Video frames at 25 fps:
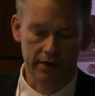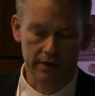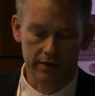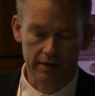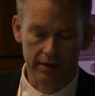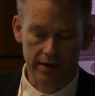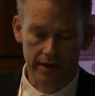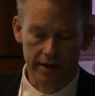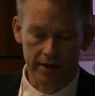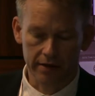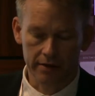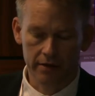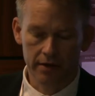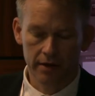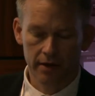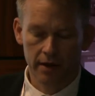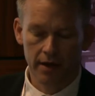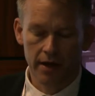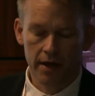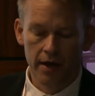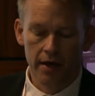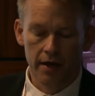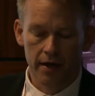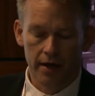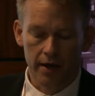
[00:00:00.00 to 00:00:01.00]
Then
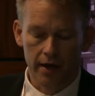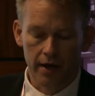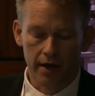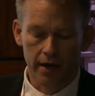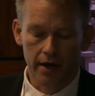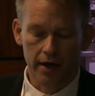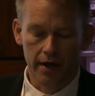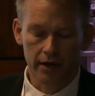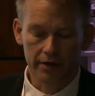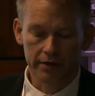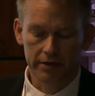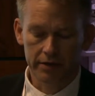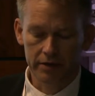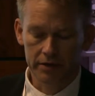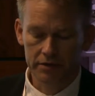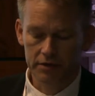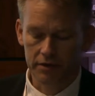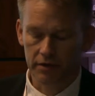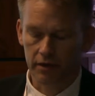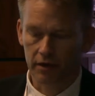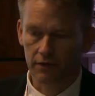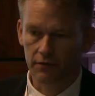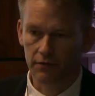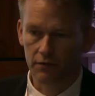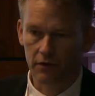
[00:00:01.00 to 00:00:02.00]

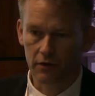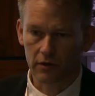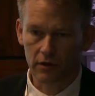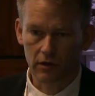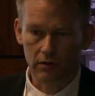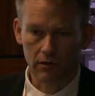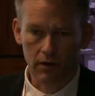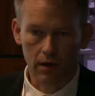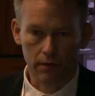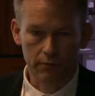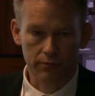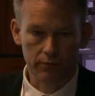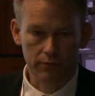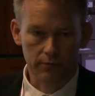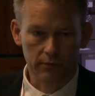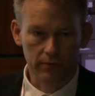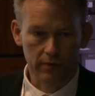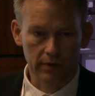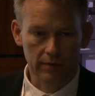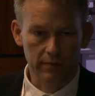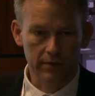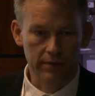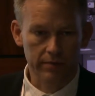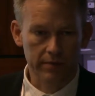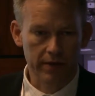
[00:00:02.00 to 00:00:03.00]
additional follow-up will
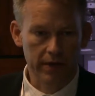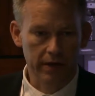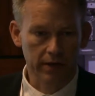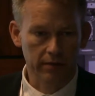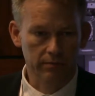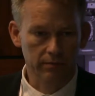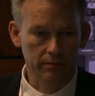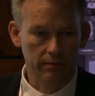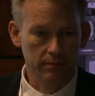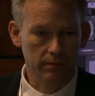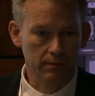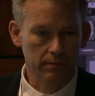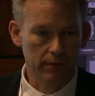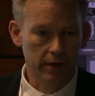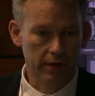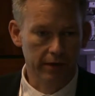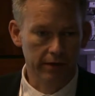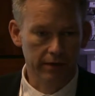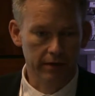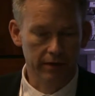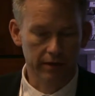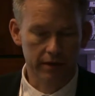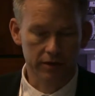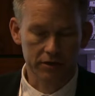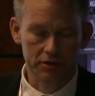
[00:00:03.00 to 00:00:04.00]
be made by the
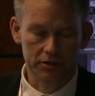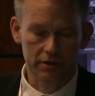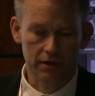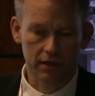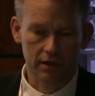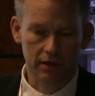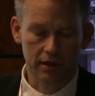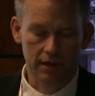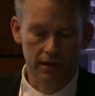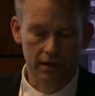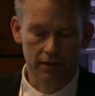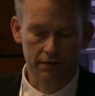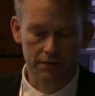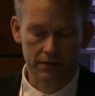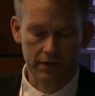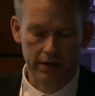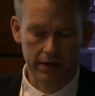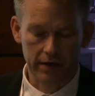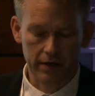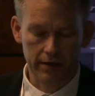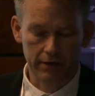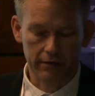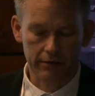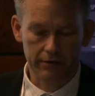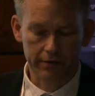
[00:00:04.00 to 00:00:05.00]
national
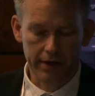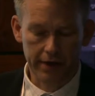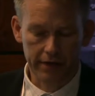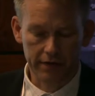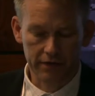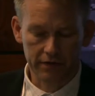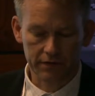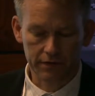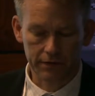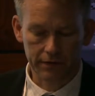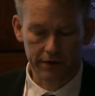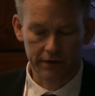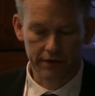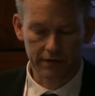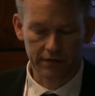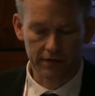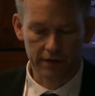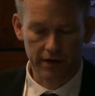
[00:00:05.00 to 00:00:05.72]
healthcare registries,